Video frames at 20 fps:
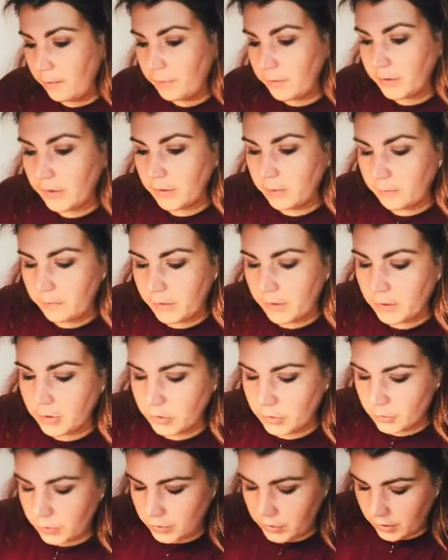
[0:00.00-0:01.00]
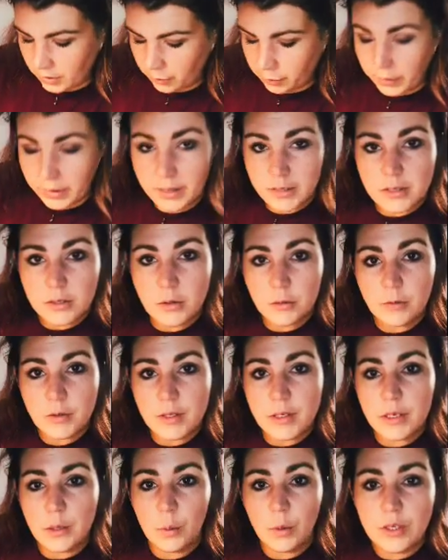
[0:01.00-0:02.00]
you finish doing your base, and
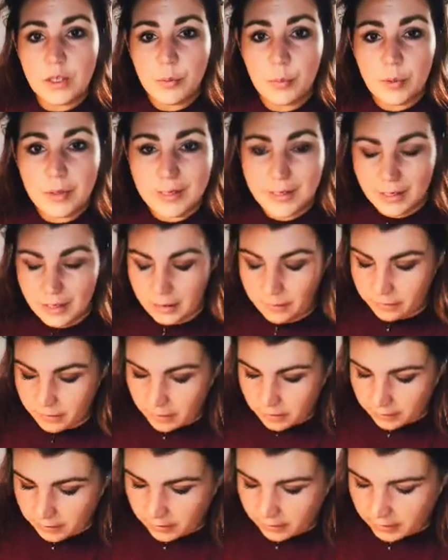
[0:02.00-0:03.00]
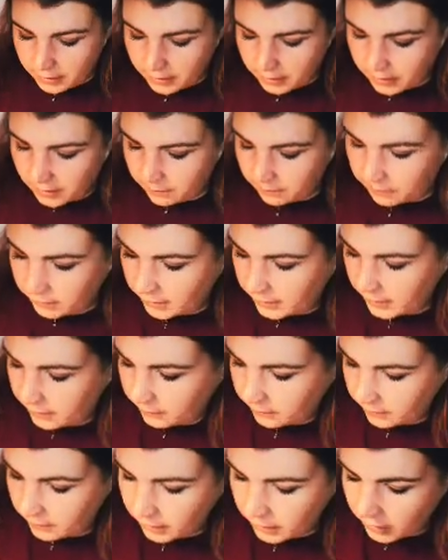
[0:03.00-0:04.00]
obviously you want to preserve anything that you have
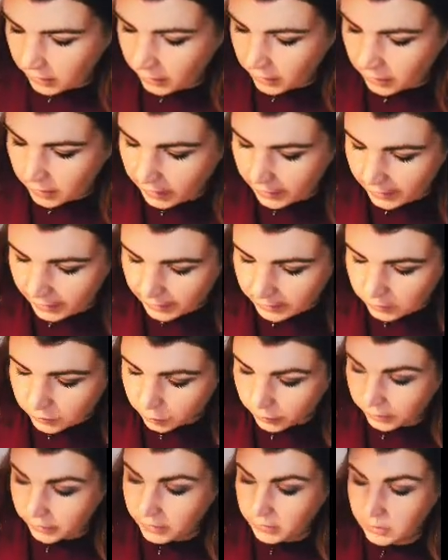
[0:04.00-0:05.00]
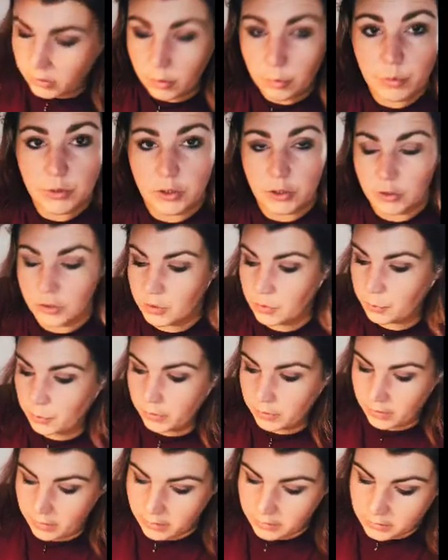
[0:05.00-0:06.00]
left, hence why the tubs are super
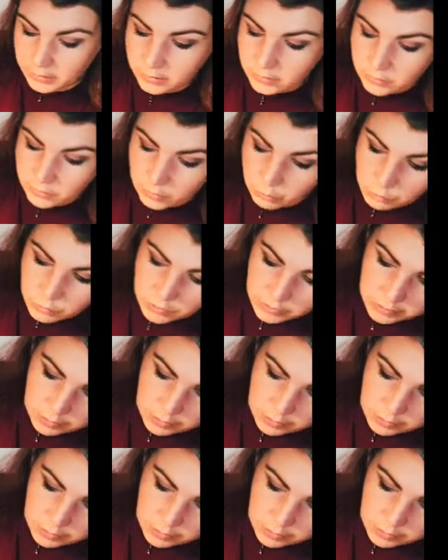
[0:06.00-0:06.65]
handy. So I'm just going